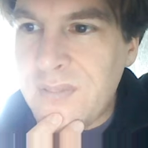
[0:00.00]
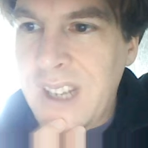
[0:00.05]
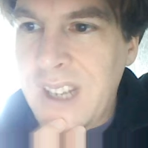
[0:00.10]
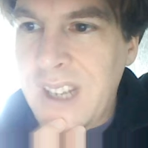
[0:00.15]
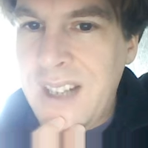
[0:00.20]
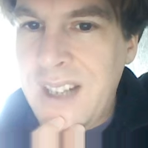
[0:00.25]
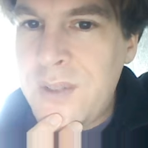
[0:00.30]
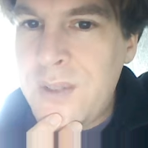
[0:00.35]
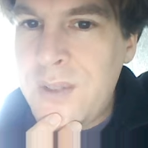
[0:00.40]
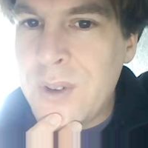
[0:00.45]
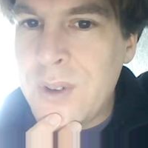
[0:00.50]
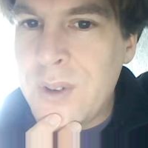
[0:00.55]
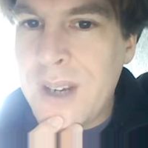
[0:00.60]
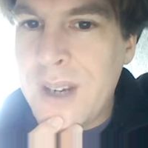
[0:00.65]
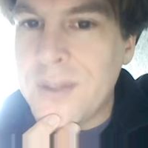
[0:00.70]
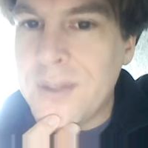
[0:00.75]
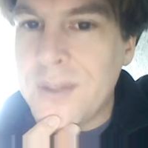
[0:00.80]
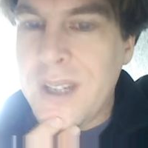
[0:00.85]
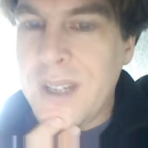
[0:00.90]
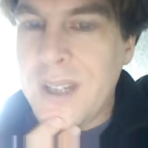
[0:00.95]
and if you
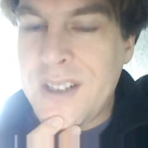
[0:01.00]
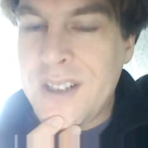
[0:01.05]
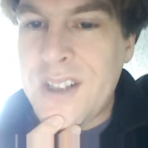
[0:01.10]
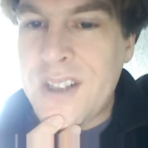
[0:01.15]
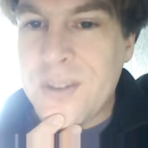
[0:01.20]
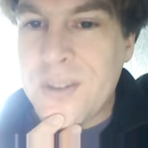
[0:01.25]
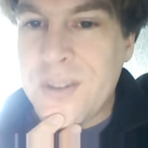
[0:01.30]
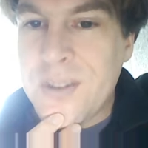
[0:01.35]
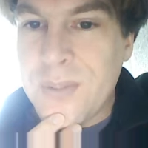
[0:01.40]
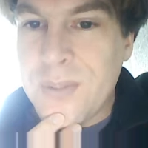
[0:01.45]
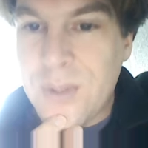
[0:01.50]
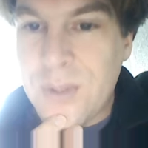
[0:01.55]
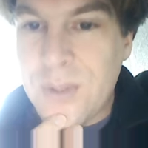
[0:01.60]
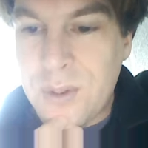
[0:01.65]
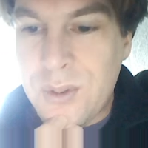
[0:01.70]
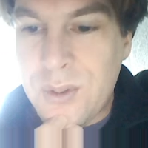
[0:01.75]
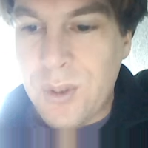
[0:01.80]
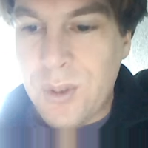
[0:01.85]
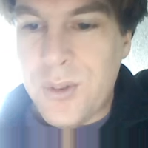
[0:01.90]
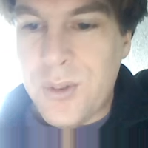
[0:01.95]
have a system
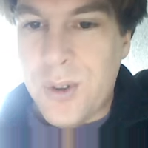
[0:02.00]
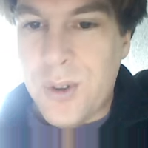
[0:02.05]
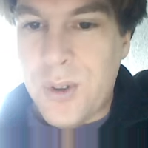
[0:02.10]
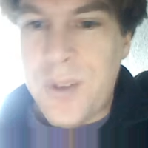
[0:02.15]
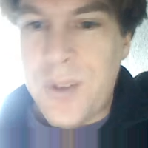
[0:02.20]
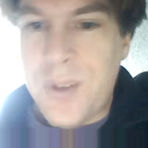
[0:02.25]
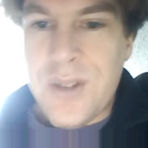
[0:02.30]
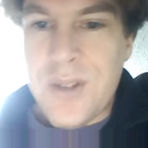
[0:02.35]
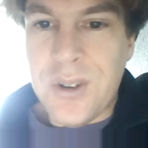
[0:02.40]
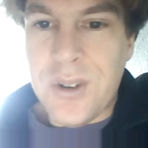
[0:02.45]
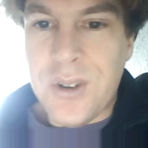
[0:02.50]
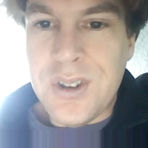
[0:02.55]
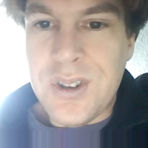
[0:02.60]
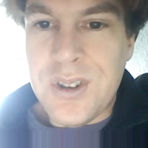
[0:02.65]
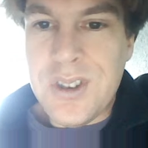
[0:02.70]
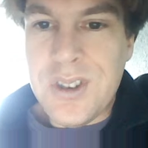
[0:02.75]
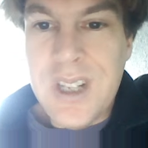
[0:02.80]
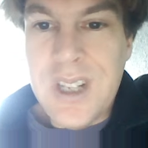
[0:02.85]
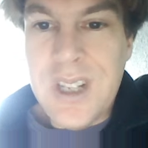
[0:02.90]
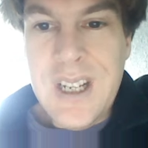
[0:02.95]
to control
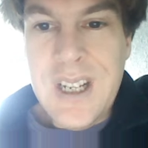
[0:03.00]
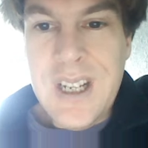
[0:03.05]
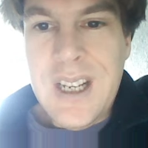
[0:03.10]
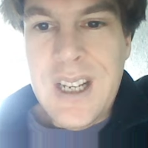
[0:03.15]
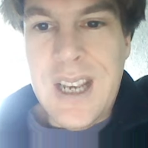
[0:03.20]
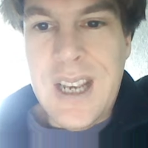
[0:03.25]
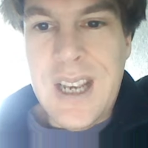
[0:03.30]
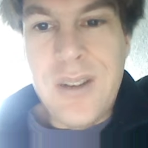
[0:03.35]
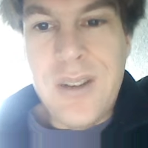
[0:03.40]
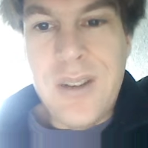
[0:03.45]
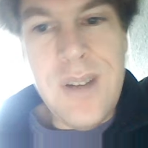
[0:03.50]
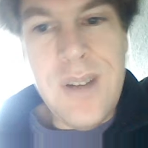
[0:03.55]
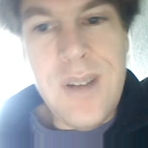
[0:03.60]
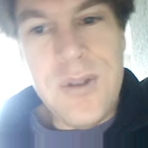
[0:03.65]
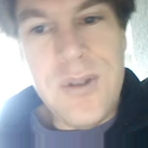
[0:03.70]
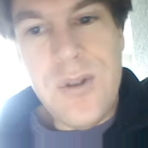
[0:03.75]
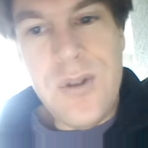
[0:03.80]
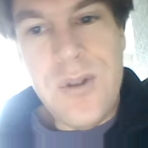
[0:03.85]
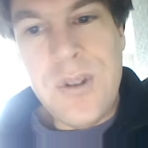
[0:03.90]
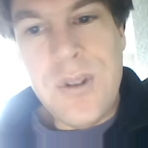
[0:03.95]
resources, and you have a
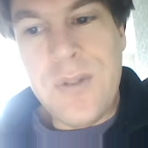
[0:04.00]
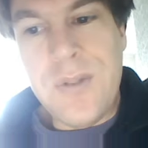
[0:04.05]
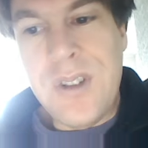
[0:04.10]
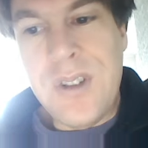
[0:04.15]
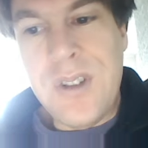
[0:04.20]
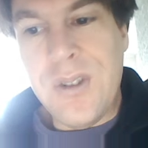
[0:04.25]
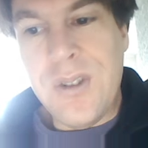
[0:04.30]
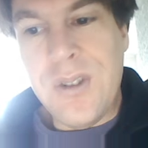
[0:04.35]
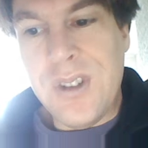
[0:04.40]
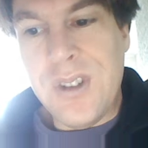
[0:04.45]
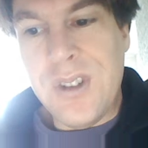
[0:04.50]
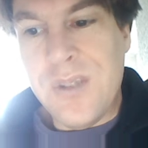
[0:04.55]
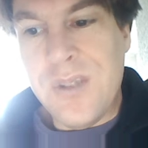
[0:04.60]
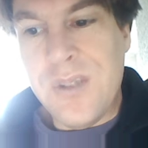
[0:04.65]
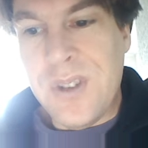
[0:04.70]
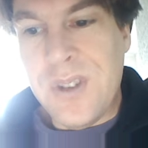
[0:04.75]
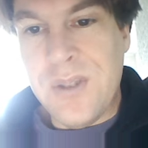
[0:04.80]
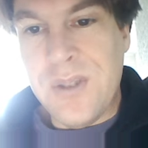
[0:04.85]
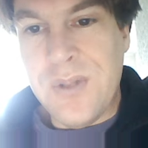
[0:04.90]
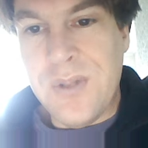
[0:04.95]
source of resources
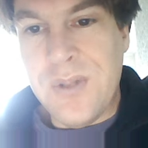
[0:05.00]
which is